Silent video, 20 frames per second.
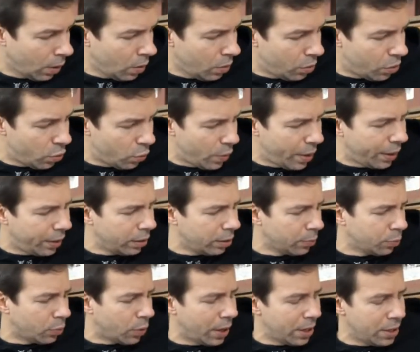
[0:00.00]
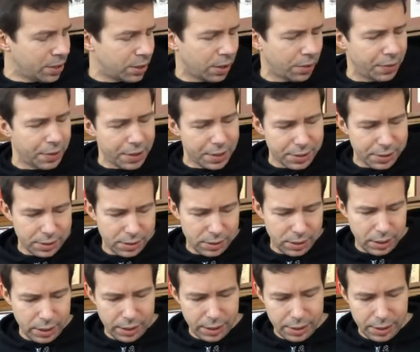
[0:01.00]
The regular price on this
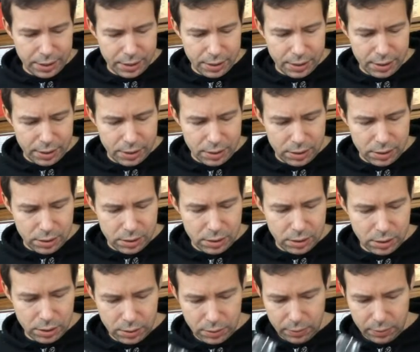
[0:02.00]
is